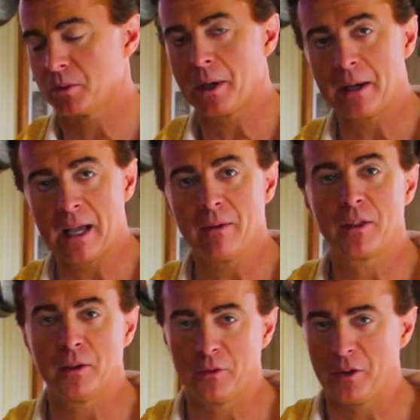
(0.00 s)
to about
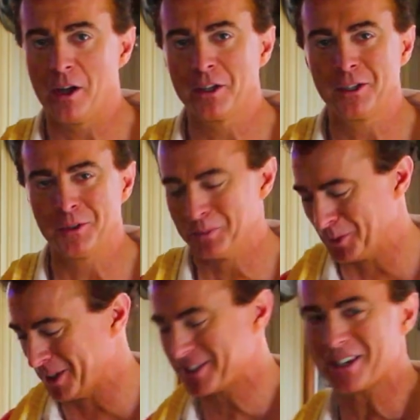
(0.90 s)
half the
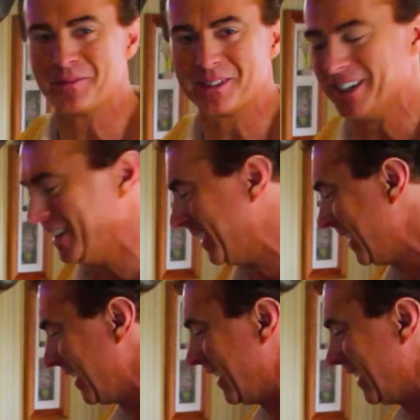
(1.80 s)
volume once I'm done.